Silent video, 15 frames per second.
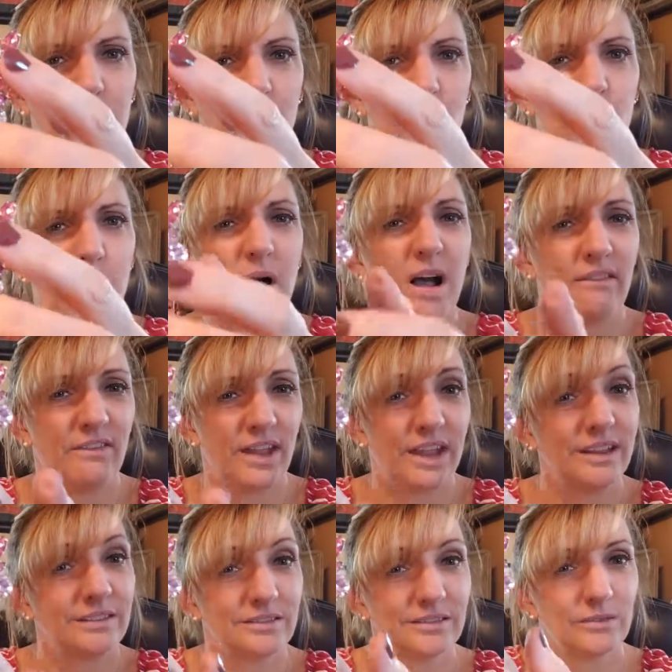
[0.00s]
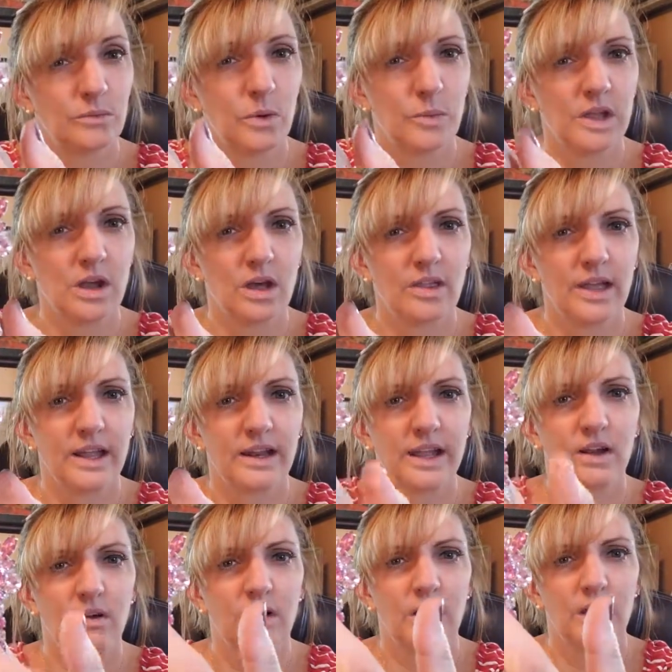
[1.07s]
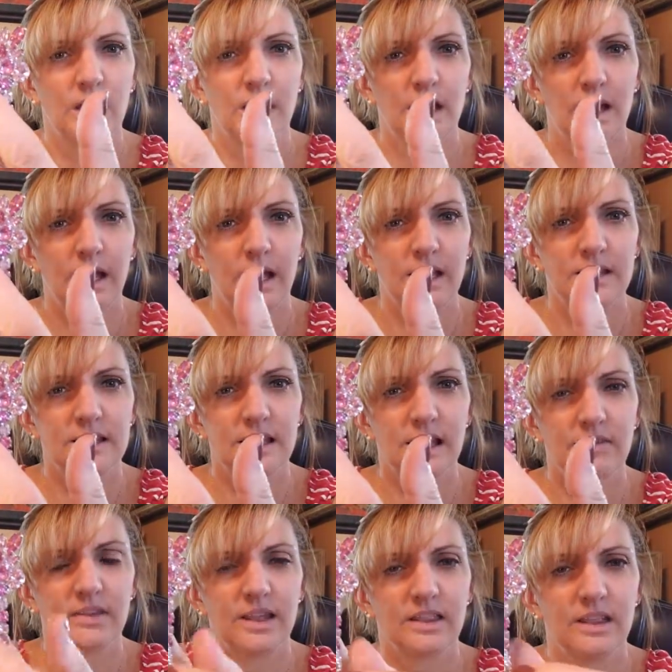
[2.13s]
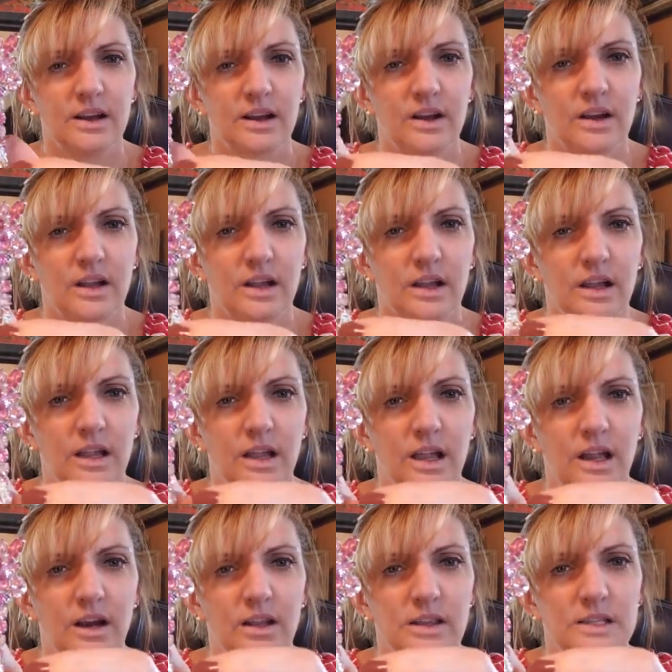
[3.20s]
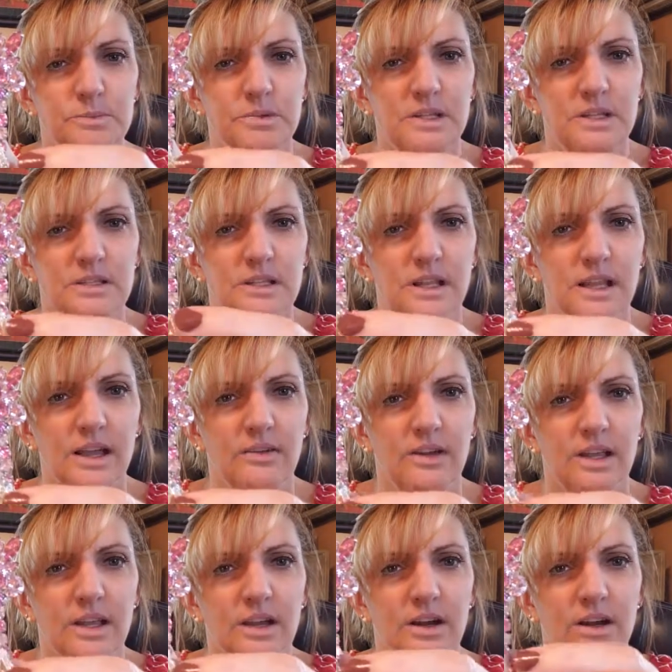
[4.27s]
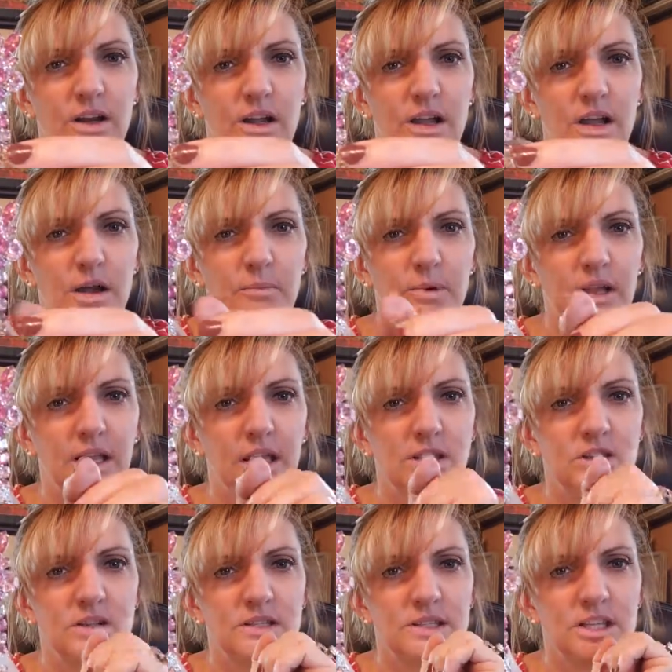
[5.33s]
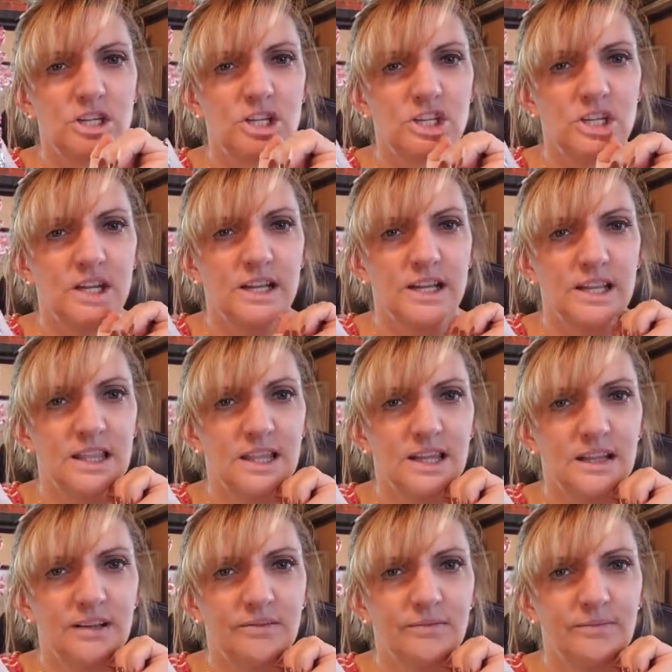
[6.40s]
or pave, what we call that now, and they have that there, and on this piece they have it here. But can you see the shine in that?